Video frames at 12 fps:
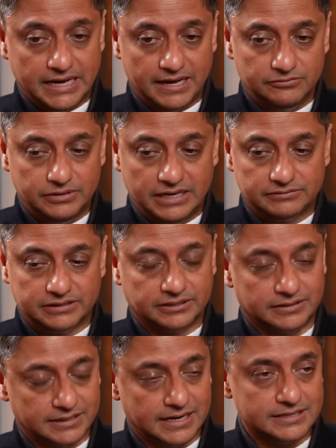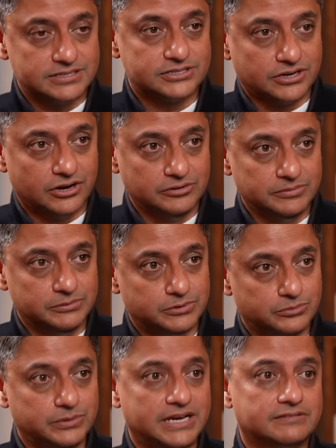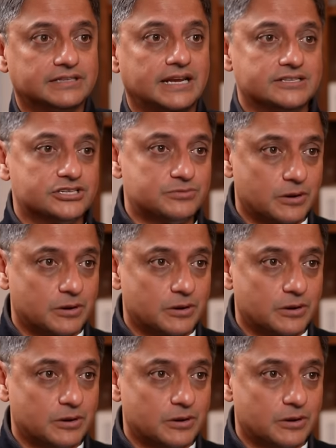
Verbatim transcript: ha- we have the third largest economy, but we have the largest